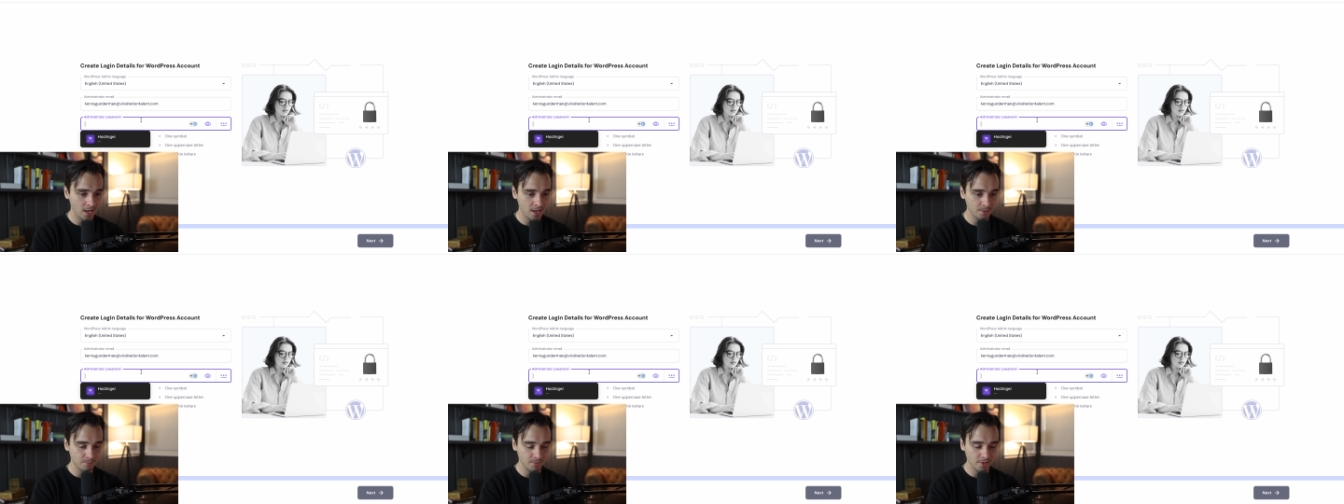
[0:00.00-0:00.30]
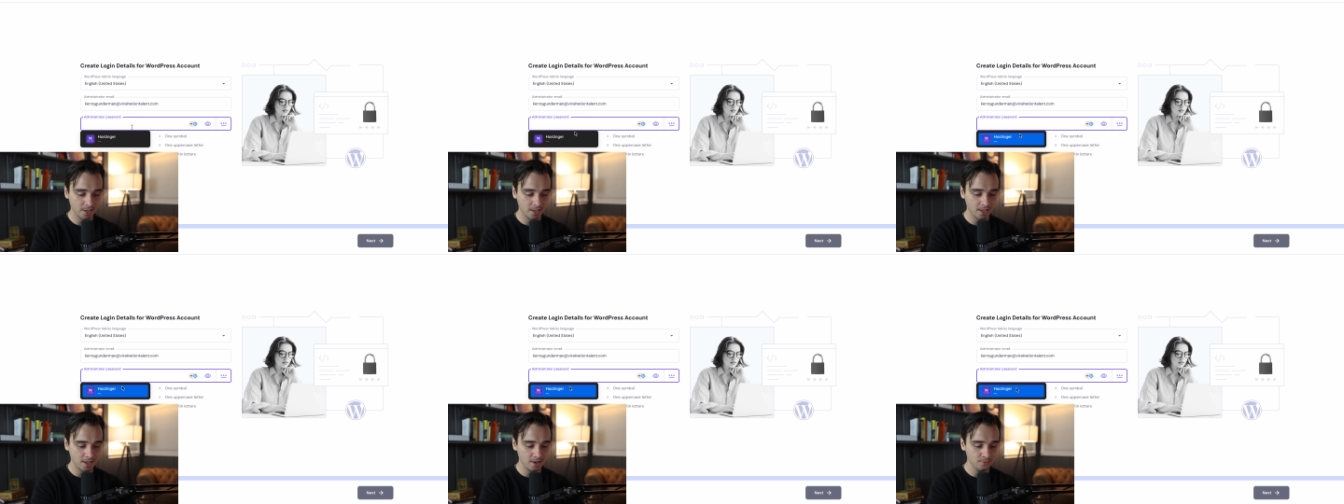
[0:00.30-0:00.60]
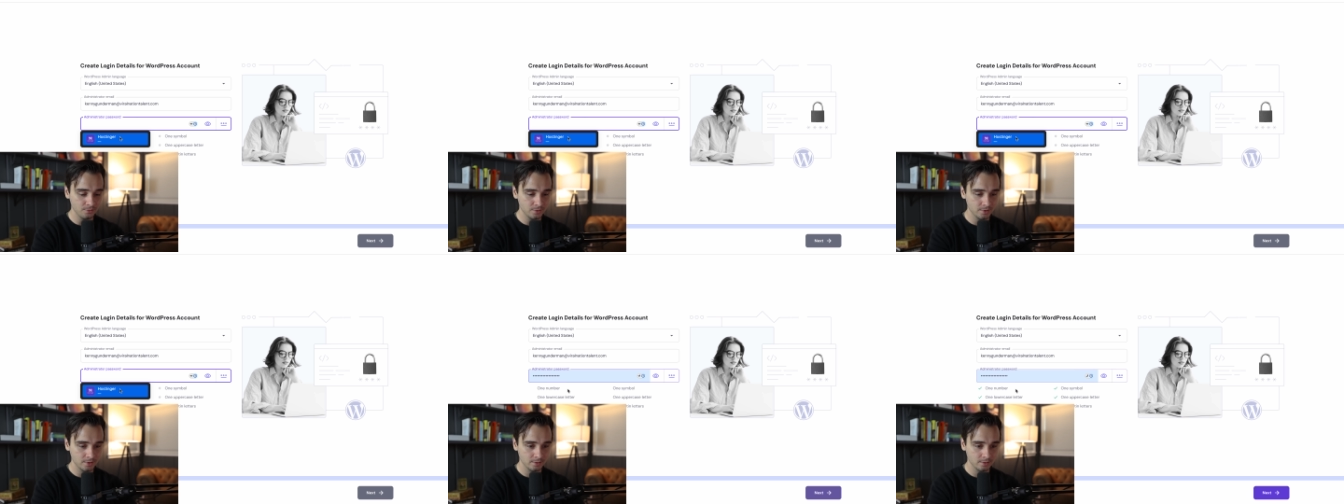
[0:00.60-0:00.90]
admin
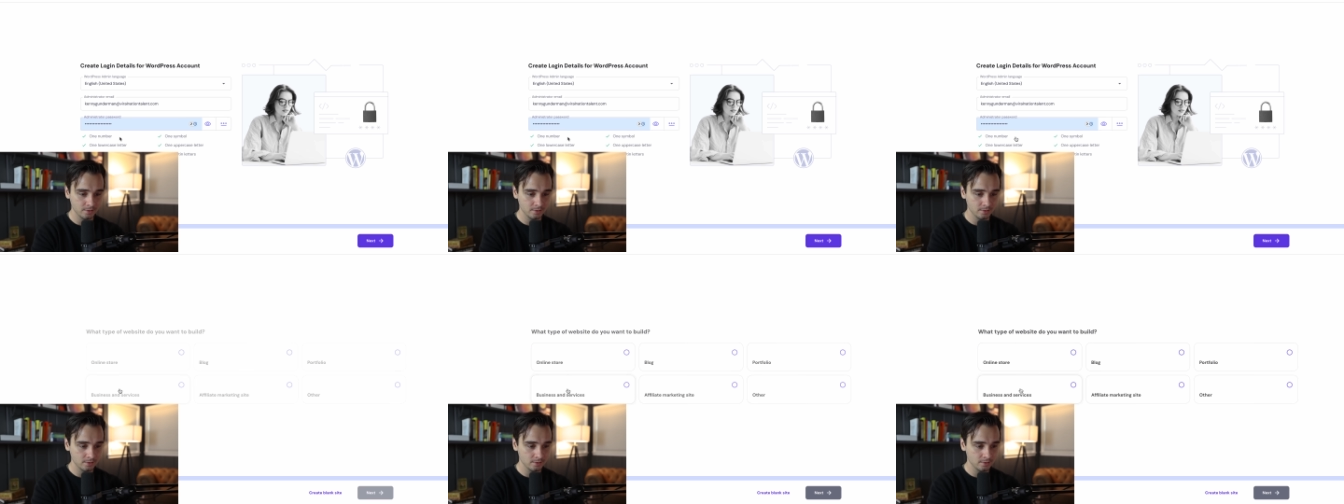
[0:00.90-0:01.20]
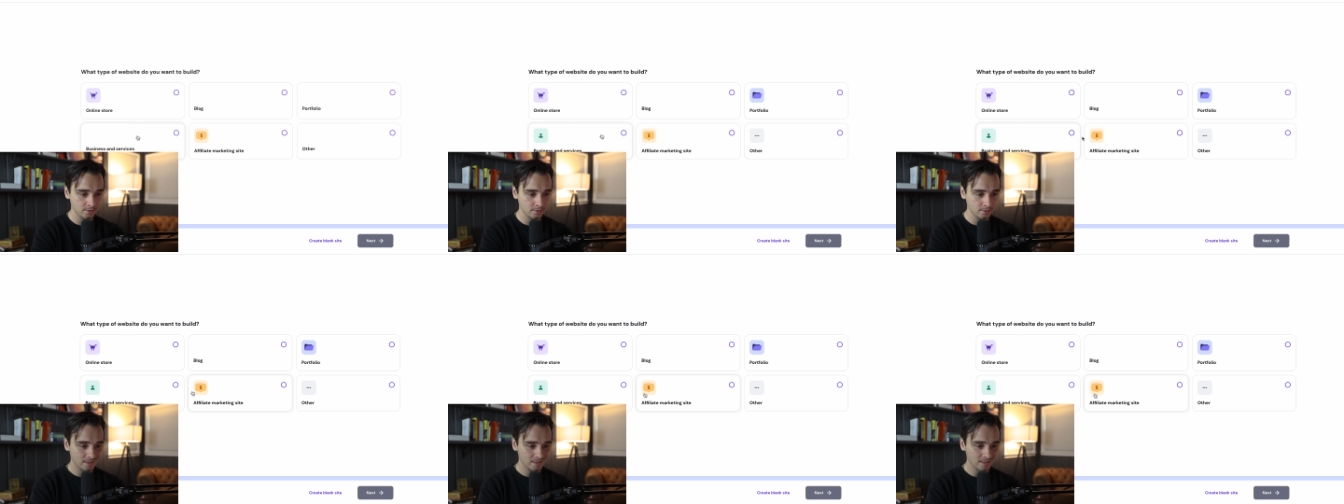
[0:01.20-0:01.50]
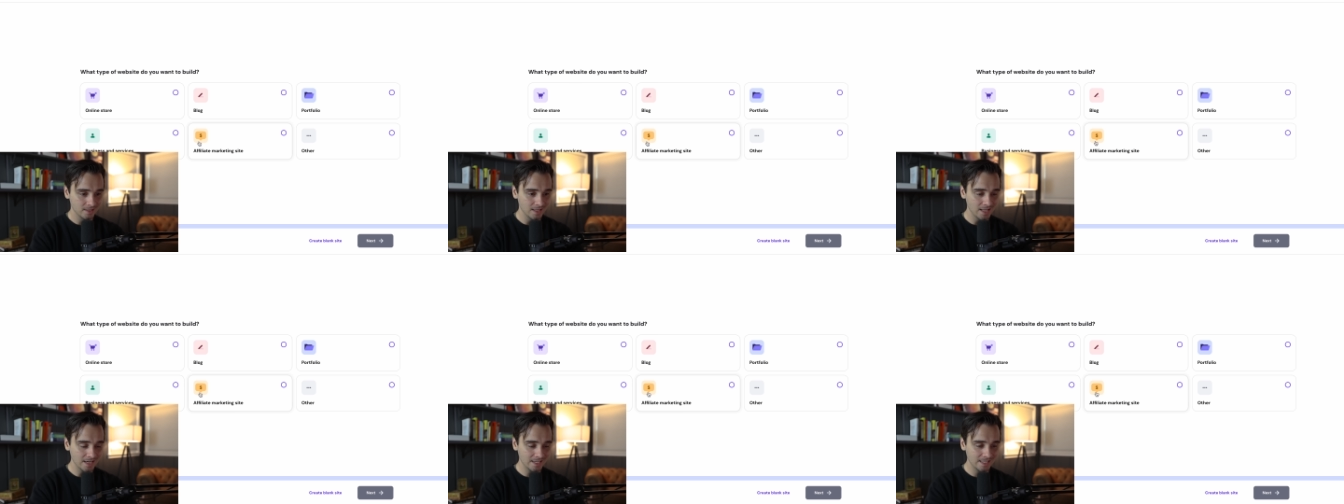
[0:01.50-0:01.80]
account,
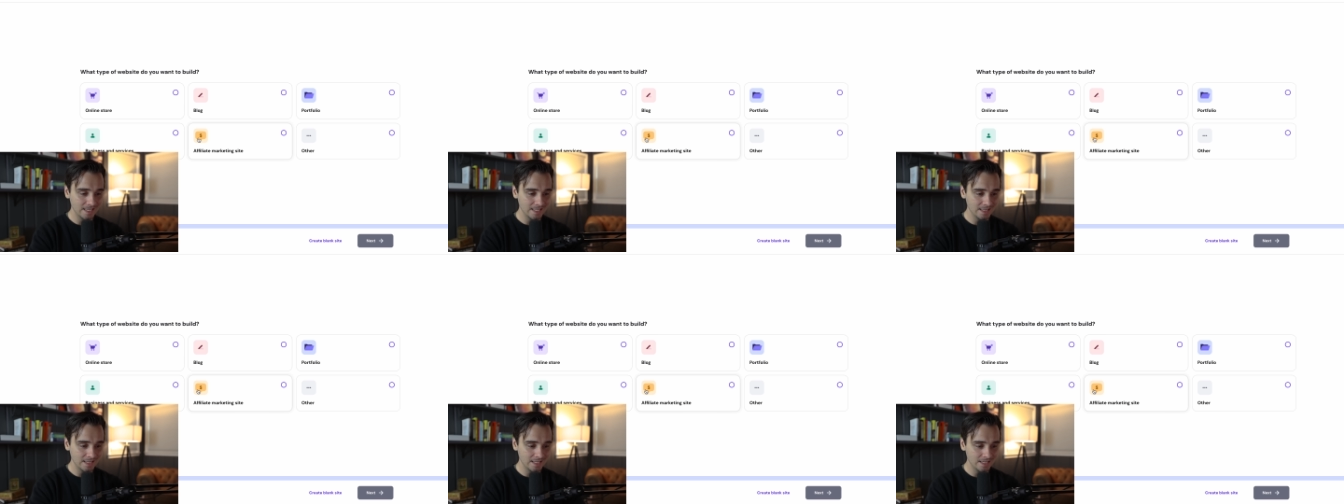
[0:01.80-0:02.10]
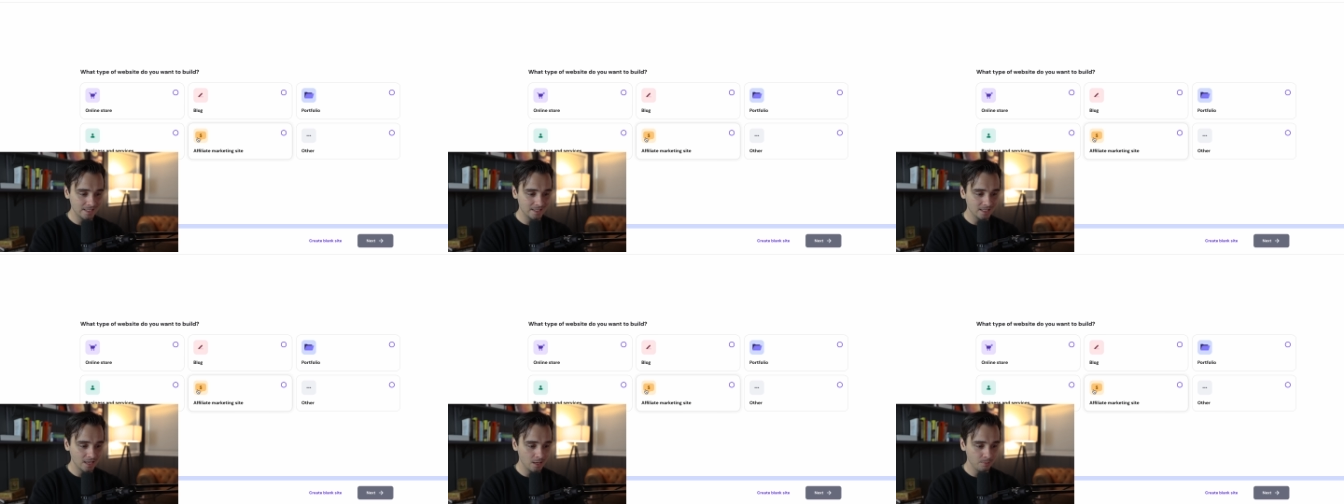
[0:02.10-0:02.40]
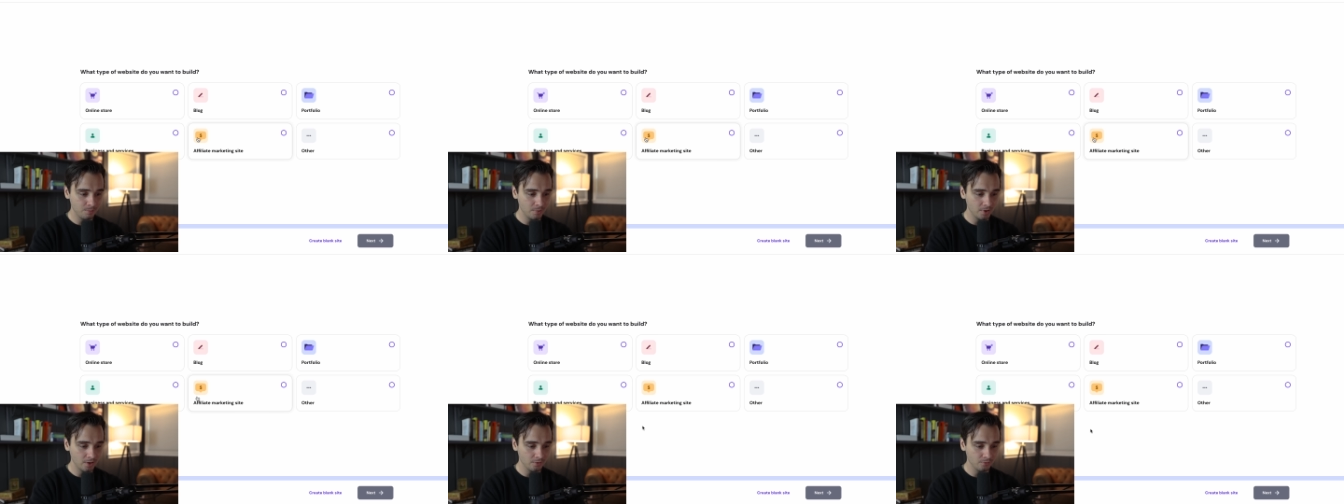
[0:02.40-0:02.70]
selecting the
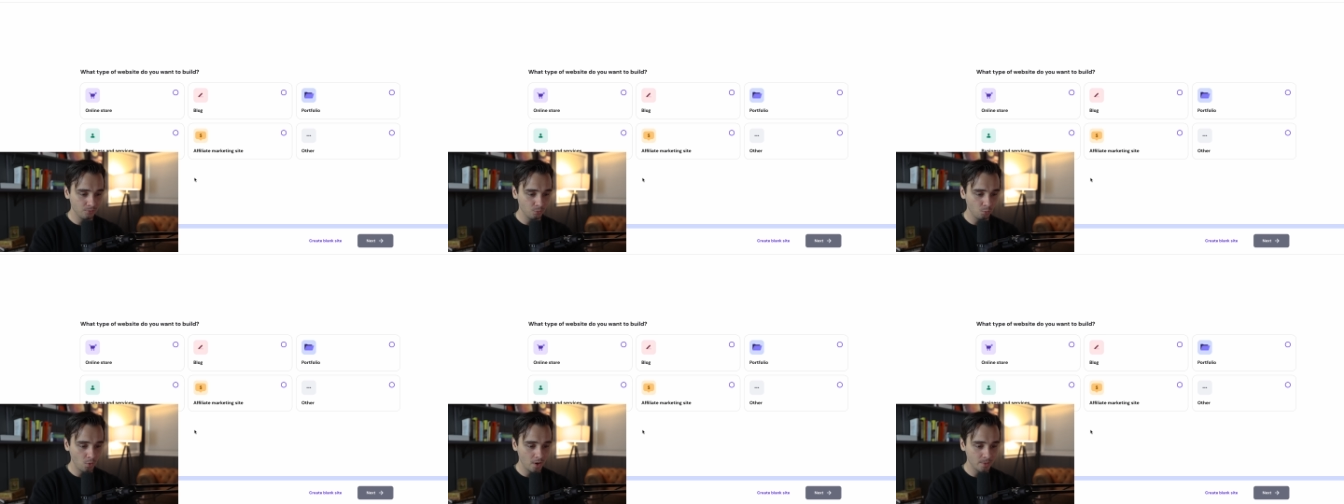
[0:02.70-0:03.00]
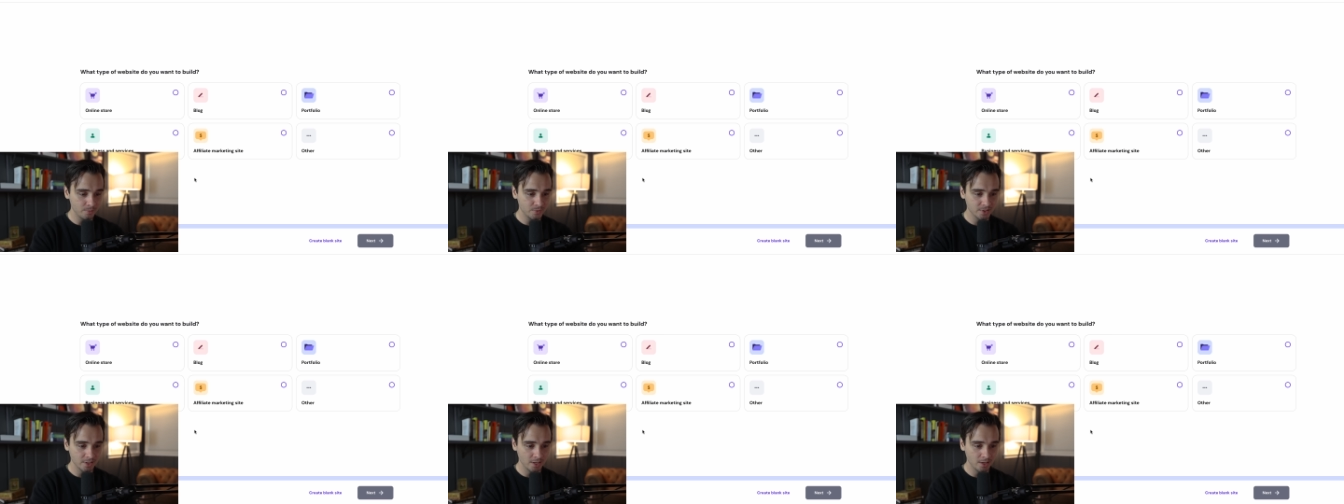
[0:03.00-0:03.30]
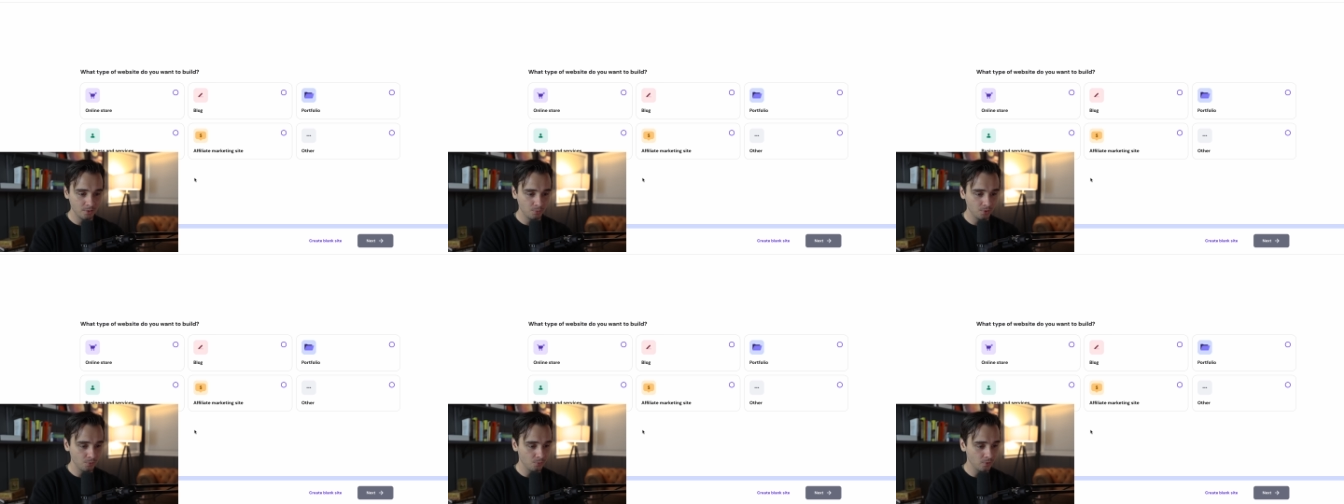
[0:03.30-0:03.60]
type of
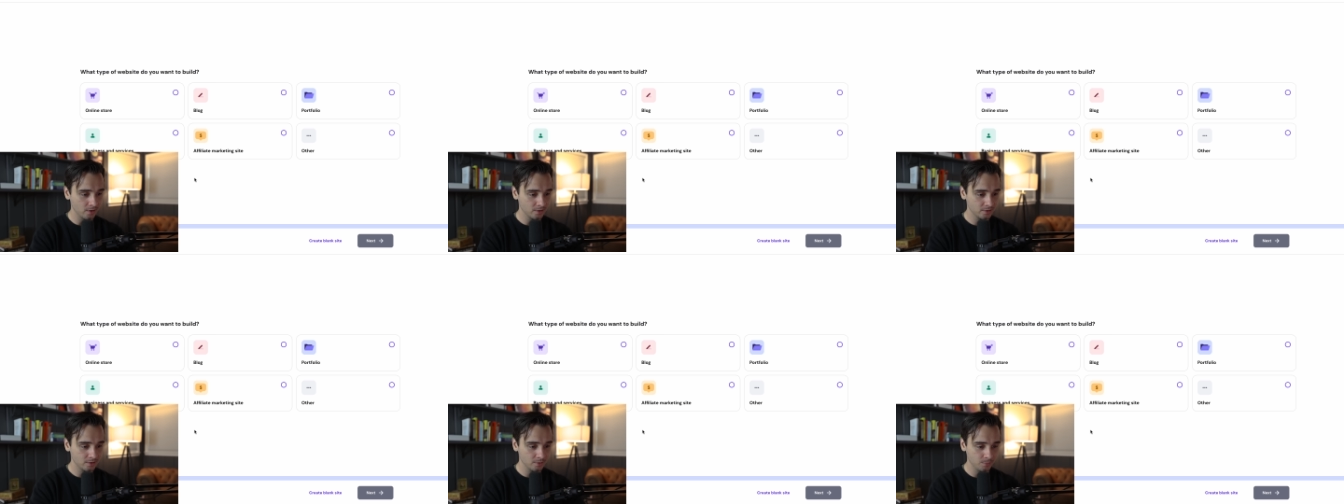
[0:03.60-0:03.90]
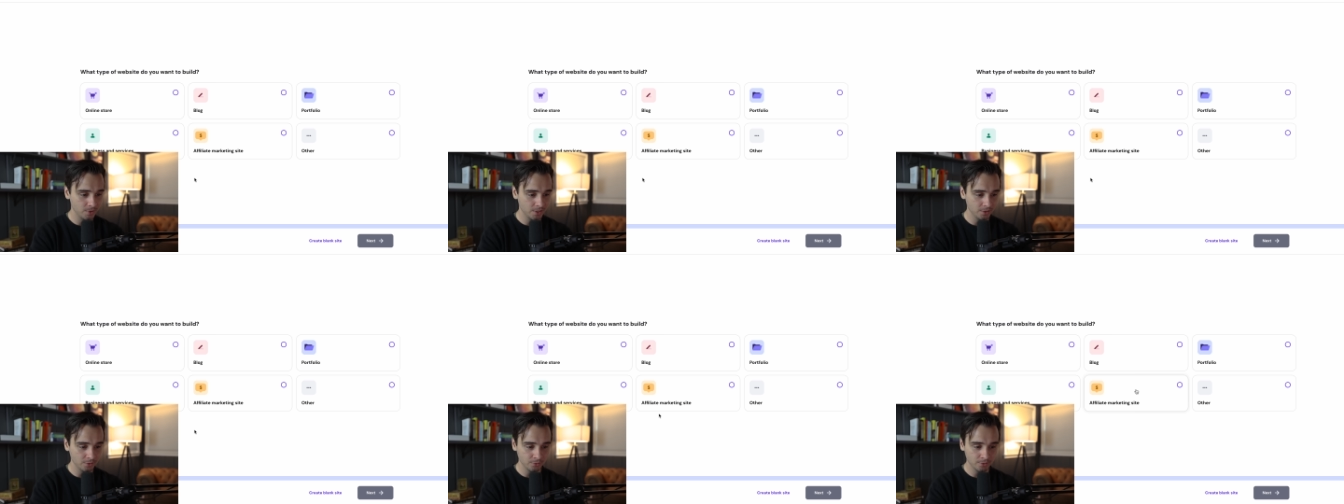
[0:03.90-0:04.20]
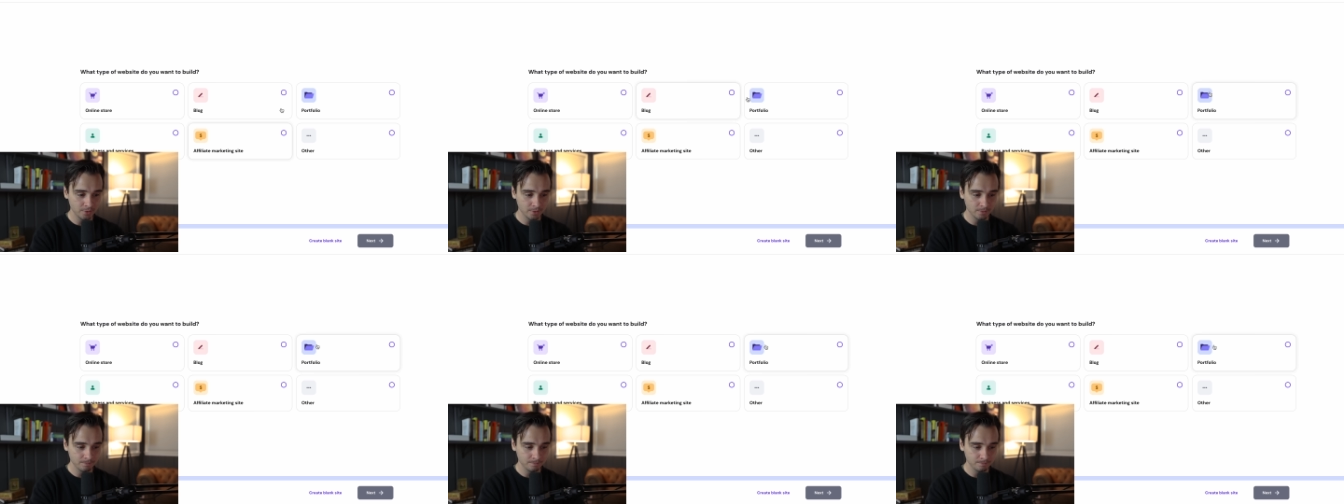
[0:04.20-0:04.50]
website we want to
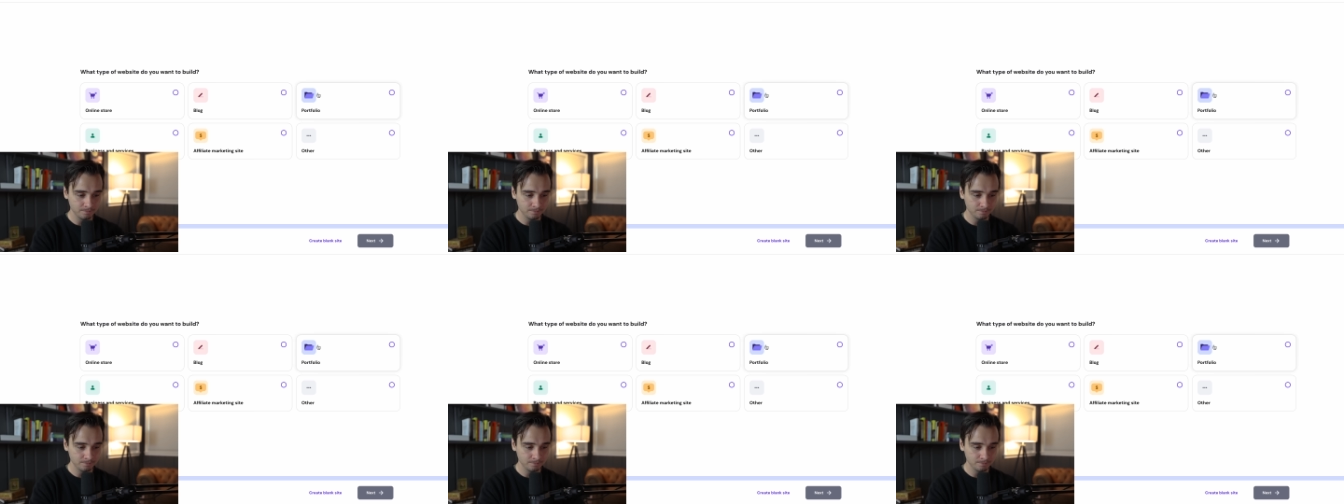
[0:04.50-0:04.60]
build.